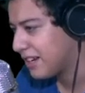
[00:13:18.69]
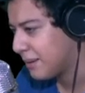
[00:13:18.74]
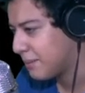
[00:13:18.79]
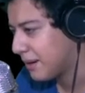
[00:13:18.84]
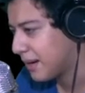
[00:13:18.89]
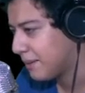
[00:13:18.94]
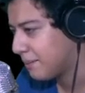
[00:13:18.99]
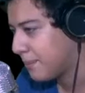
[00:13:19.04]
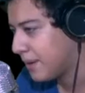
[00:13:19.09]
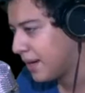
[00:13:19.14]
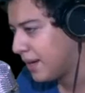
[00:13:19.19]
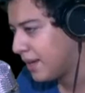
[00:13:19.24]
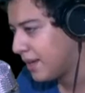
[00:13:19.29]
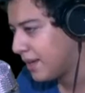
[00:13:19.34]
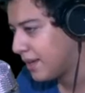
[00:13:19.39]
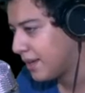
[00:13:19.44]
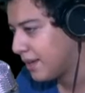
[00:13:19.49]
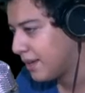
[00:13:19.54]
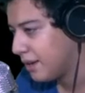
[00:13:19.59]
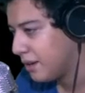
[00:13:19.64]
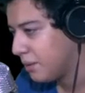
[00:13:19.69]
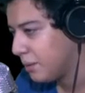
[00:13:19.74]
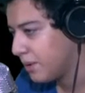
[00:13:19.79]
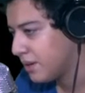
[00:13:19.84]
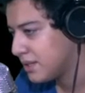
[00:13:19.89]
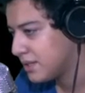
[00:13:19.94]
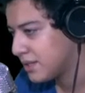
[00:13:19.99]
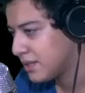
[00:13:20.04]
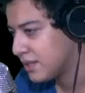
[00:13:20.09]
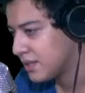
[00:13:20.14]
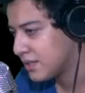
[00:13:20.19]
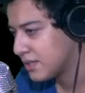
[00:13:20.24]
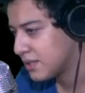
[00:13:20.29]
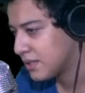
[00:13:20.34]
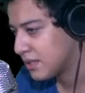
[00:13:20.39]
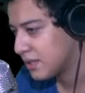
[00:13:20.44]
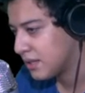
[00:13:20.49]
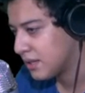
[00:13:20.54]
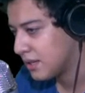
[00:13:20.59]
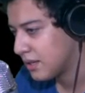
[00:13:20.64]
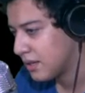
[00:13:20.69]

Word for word: Come on, bruh. What is this?